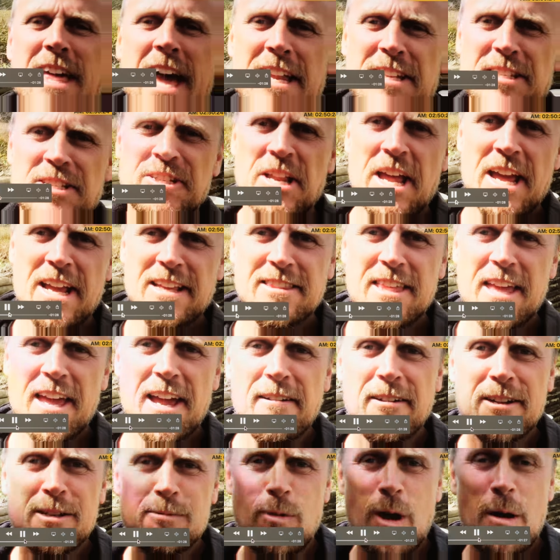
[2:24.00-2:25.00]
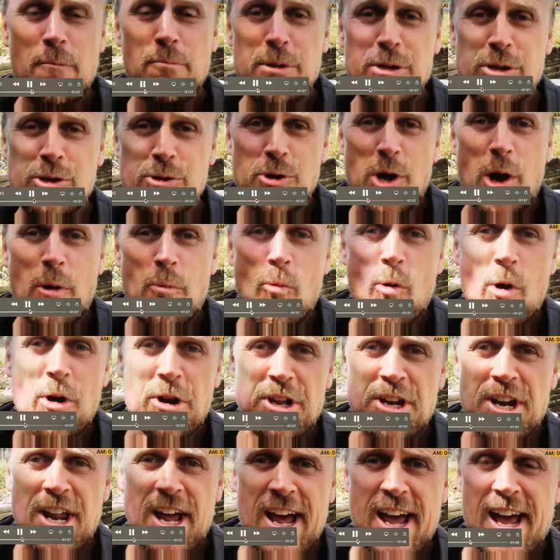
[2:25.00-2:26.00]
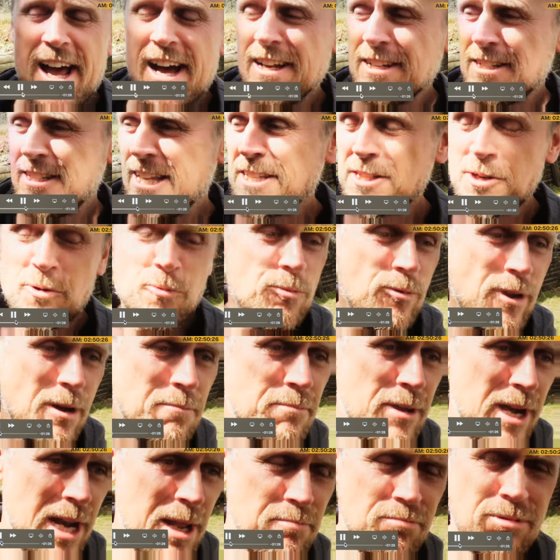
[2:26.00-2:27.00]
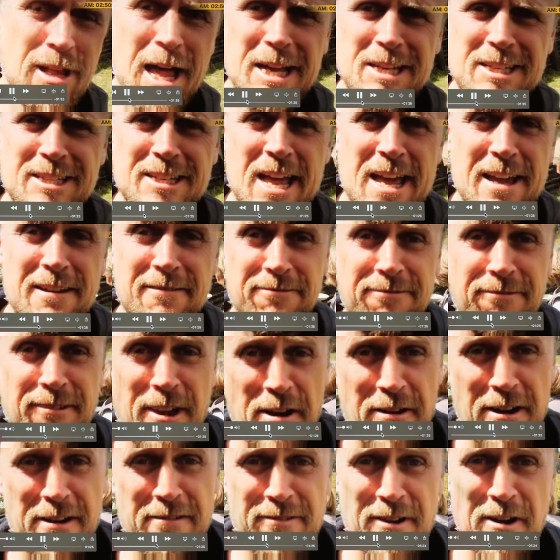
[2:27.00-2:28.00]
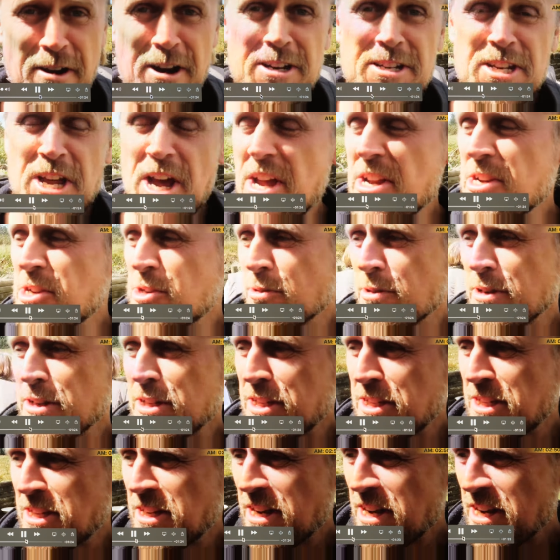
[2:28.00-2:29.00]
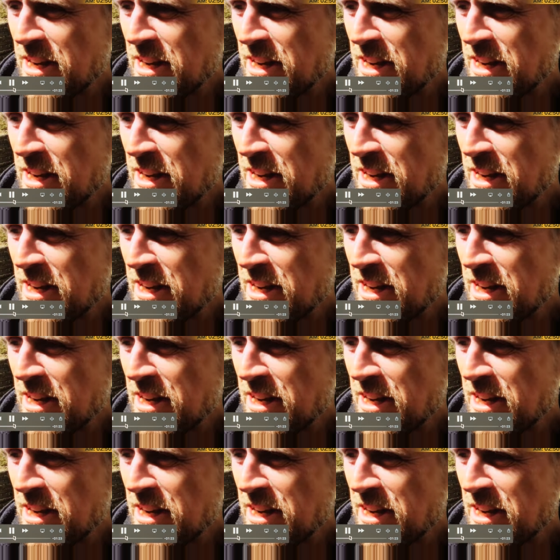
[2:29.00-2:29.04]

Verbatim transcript: That snake there is one we do not want in our house. That's a red-bellied black snake. Very, very dangerous.